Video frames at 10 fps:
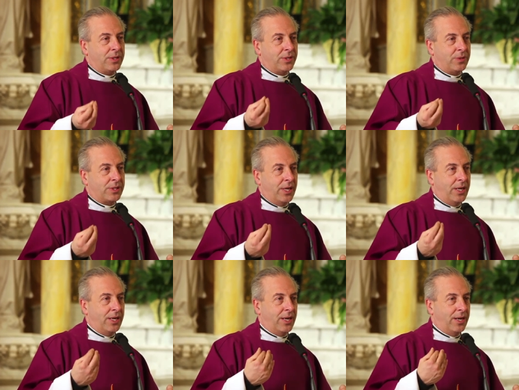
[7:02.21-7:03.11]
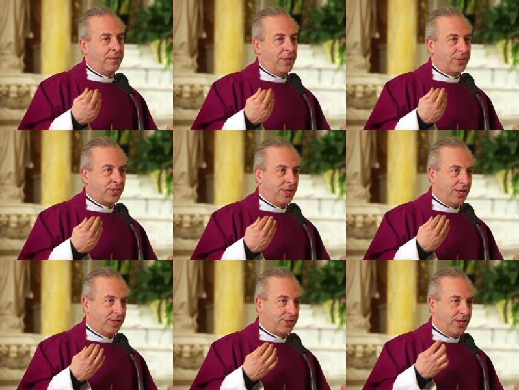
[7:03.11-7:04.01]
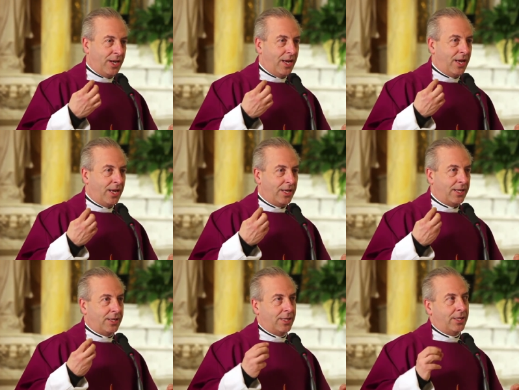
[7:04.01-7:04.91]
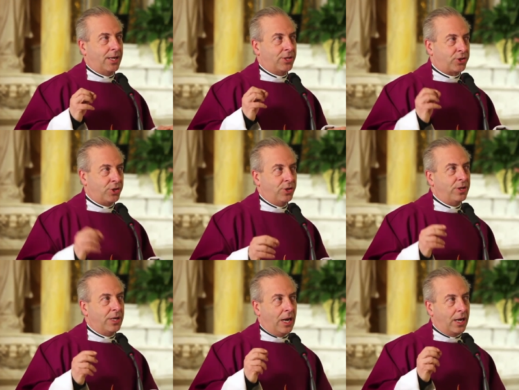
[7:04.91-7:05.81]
you say it's a certain